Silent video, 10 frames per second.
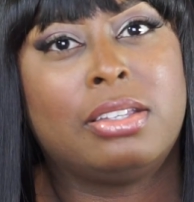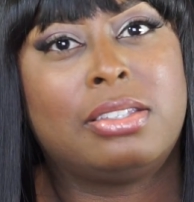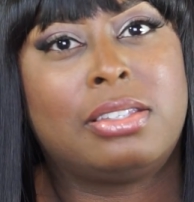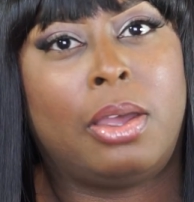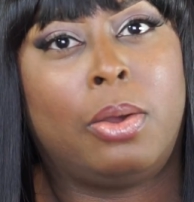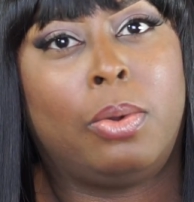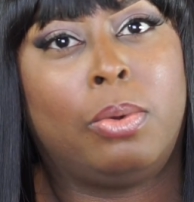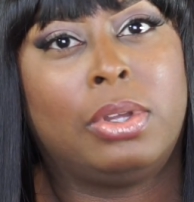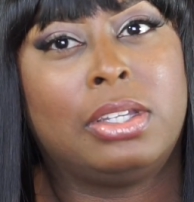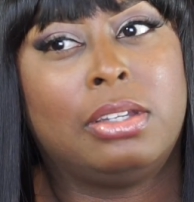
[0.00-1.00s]

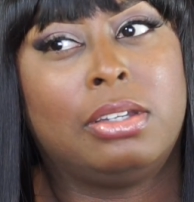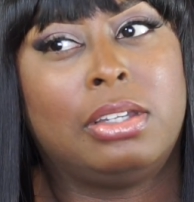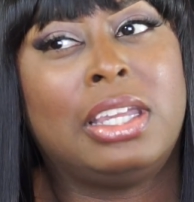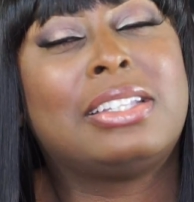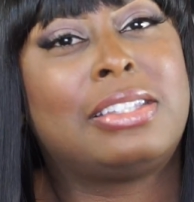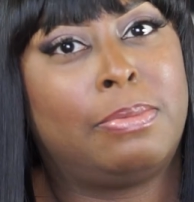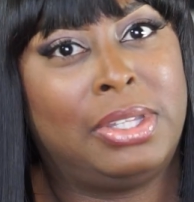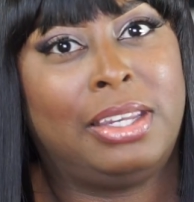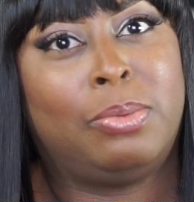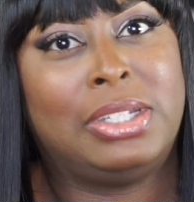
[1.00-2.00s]
So it's
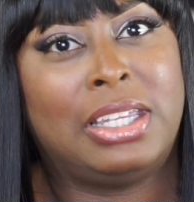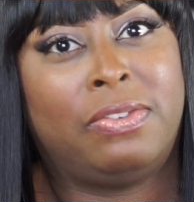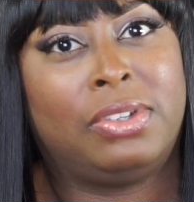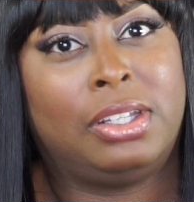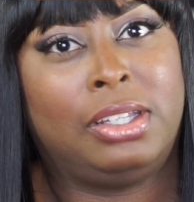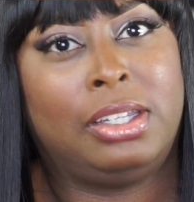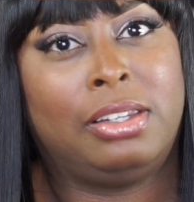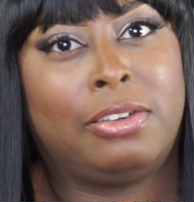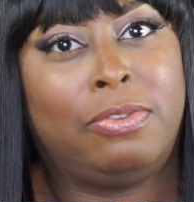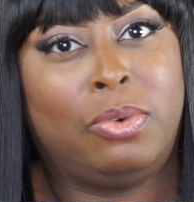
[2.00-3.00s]
something that we definitely
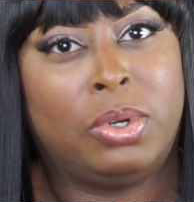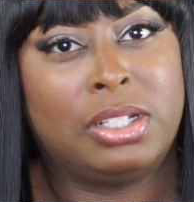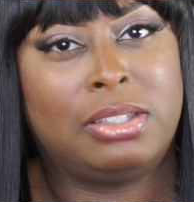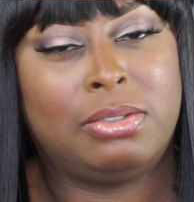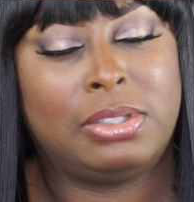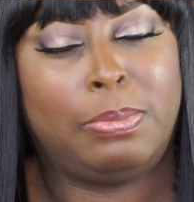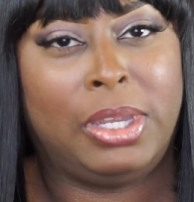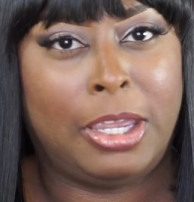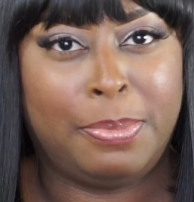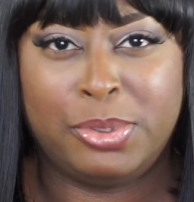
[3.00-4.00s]
look forward to
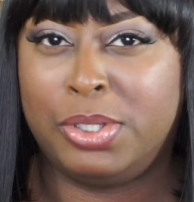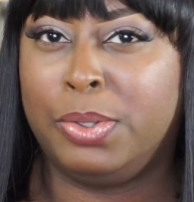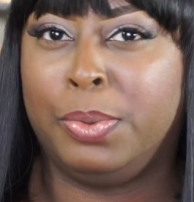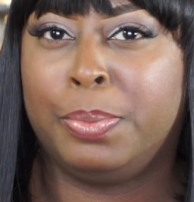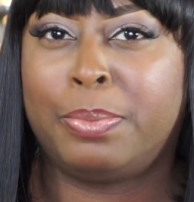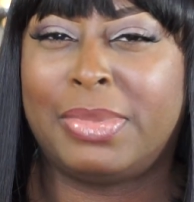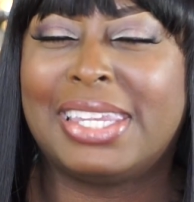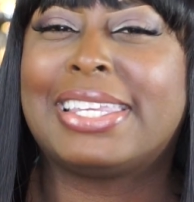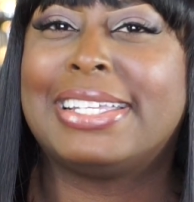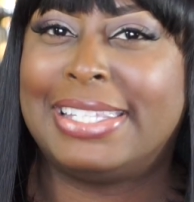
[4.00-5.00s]
be able to
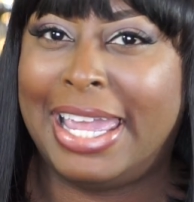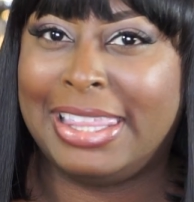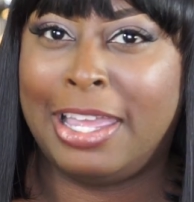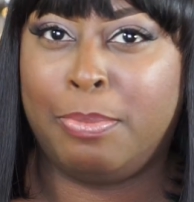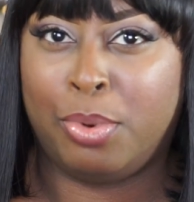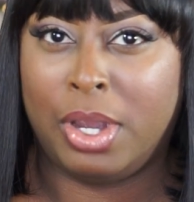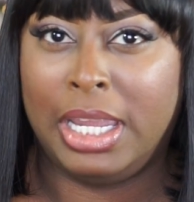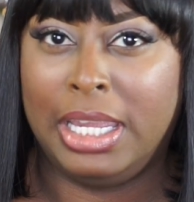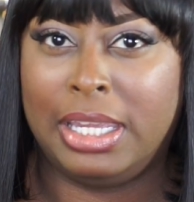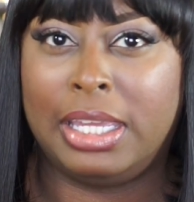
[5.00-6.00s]
take that
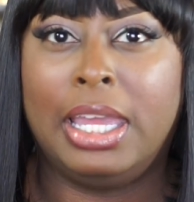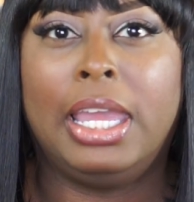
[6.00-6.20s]
break